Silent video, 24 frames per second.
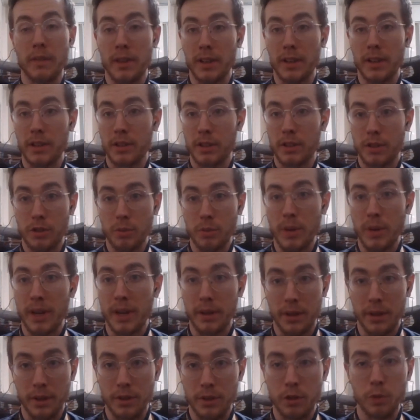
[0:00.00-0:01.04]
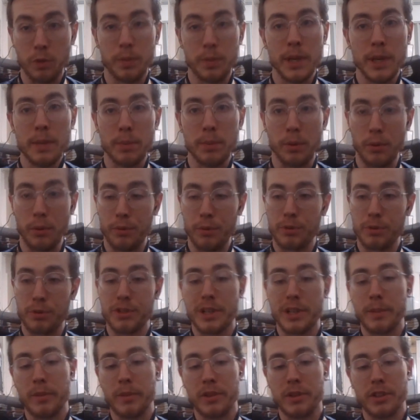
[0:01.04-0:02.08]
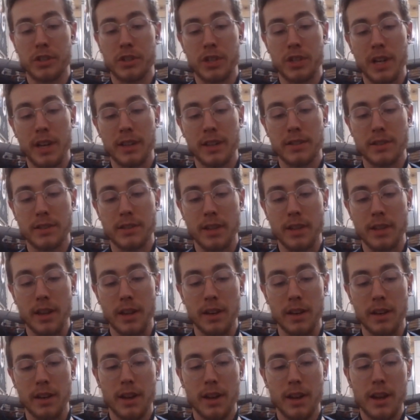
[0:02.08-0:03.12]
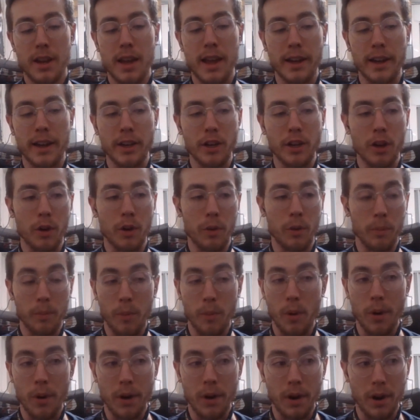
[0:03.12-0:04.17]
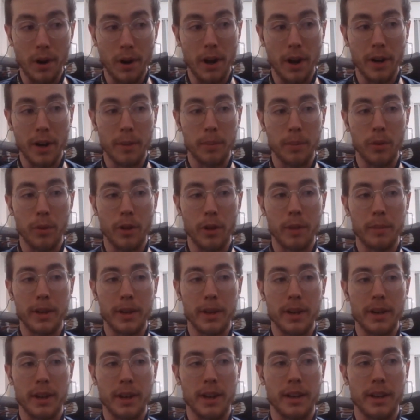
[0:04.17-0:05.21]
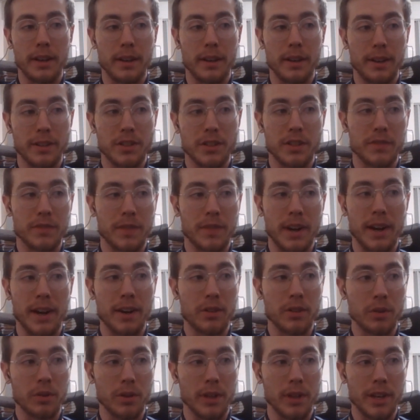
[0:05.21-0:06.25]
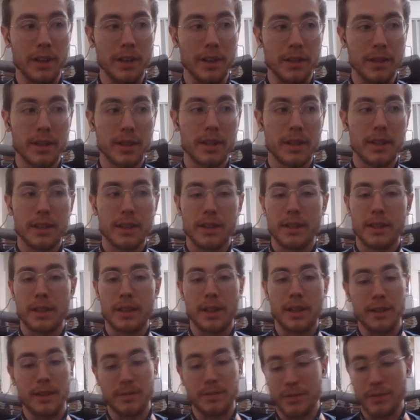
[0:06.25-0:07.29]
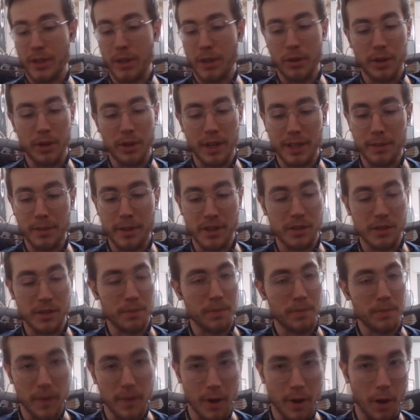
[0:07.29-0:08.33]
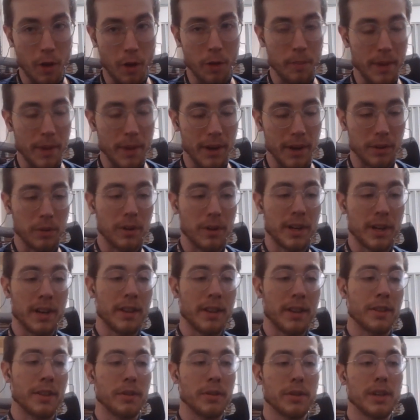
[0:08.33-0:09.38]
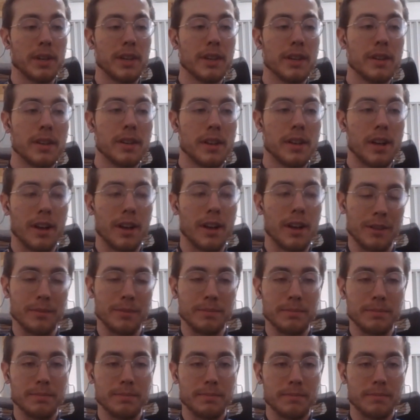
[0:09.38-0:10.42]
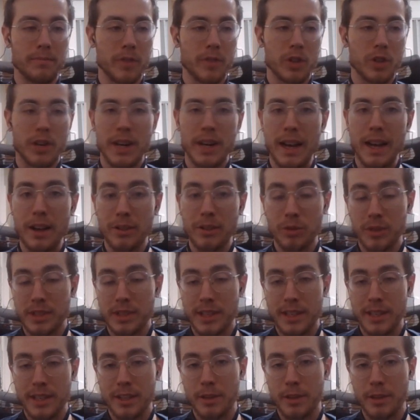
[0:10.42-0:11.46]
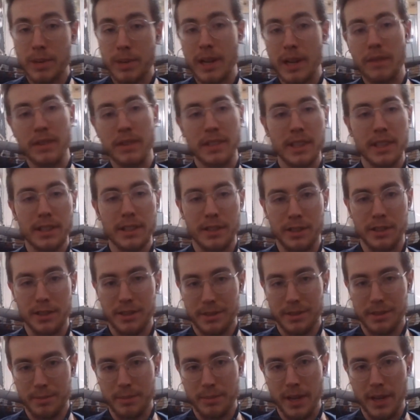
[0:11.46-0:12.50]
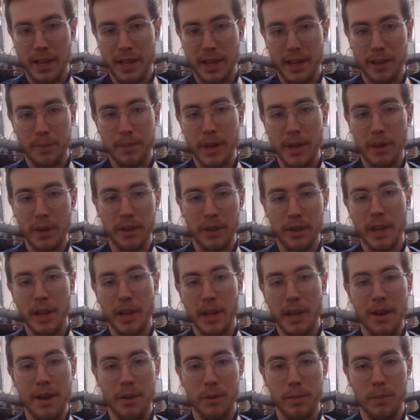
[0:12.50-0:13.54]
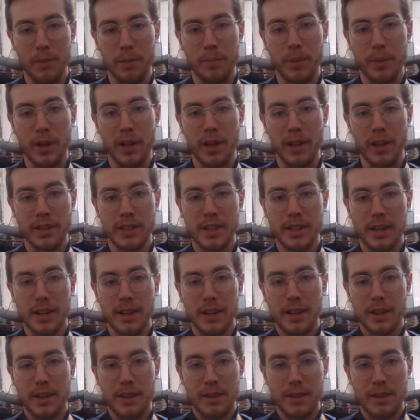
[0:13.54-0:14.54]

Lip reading: be giving directly to people through stimulus checks and more unemployment and just financial aid. Not to mention all the medical care that they'll need. They're trying to outsource that to the private sector by bailing them out. But